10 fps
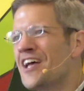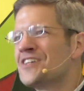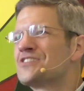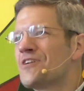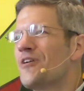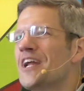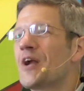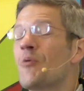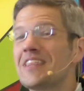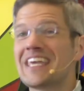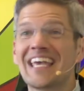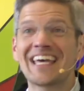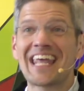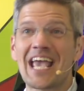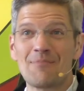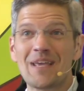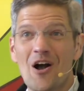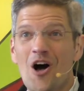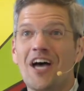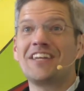stirring within and
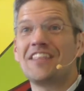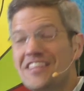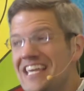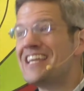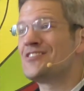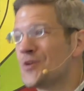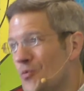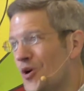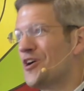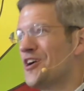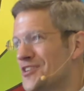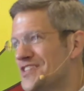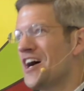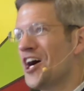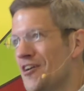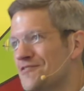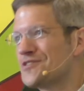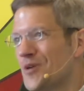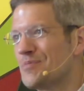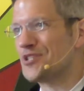beyond these words of
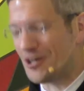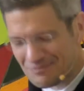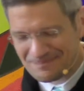Scripture.